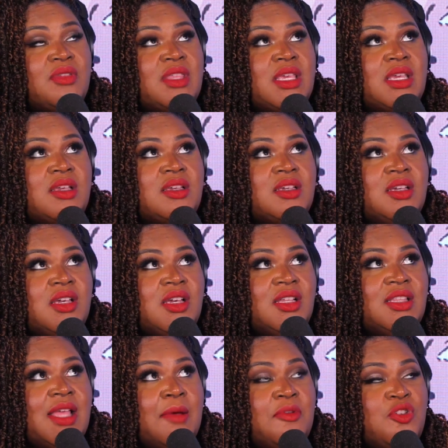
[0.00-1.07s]
think
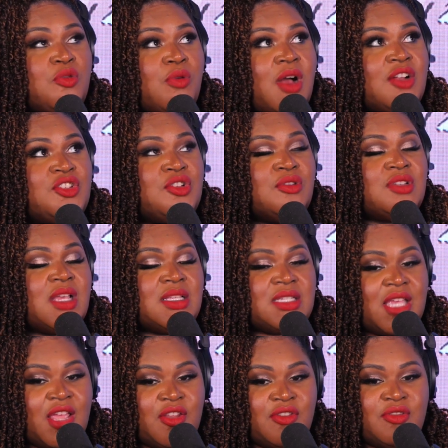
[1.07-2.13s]
that when you watch shows like
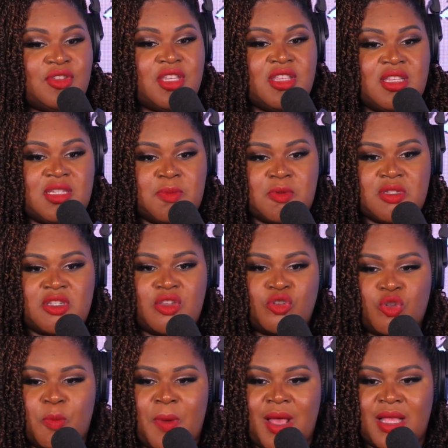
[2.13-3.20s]
Scandal, you see the
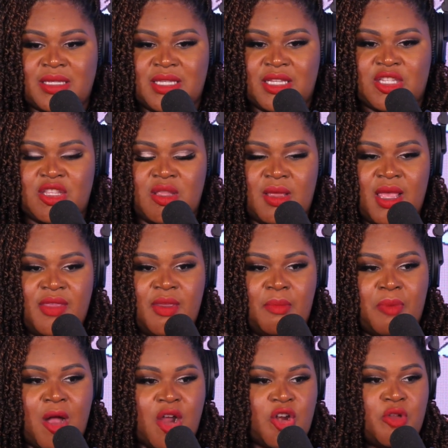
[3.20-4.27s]
social politics and the
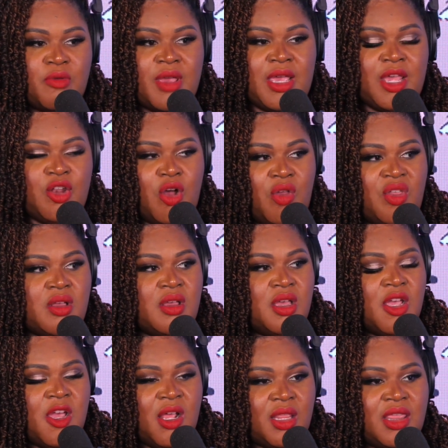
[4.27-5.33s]
bartering and all the
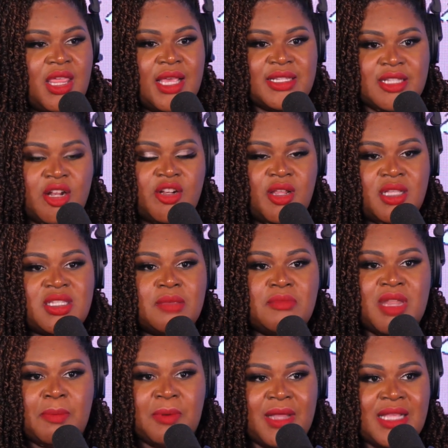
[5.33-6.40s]
things that are done to
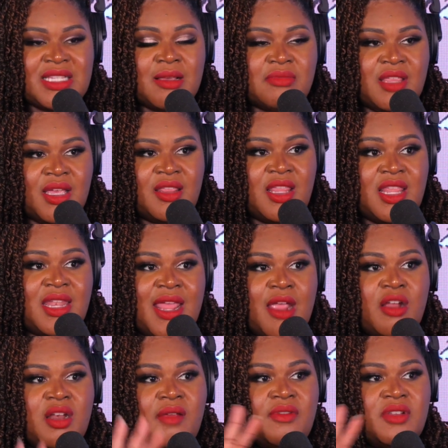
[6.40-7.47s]
manipulate something, and then the
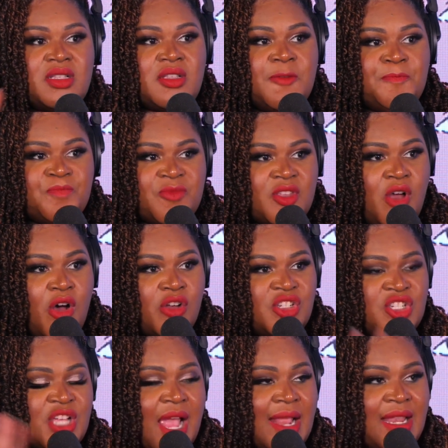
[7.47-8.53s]
narrative is all
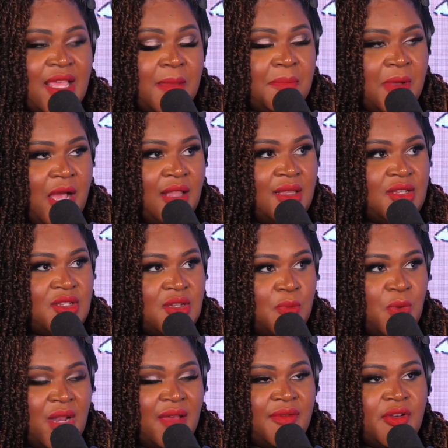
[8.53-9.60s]
shiny and polished or
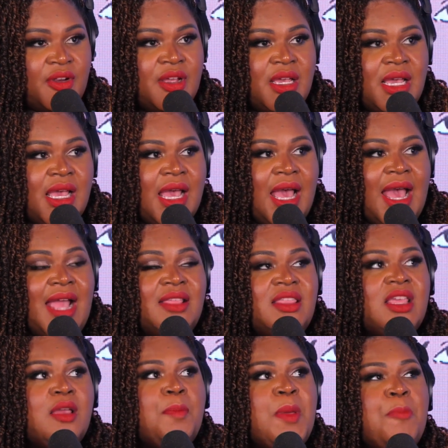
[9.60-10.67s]
whatever. I
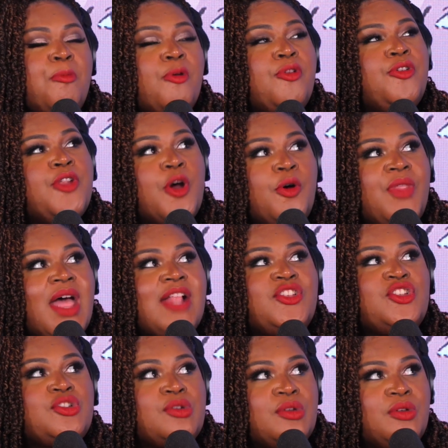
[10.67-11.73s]
think people know
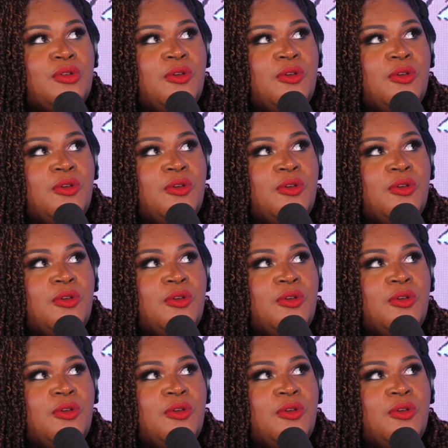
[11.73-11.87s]
that's true.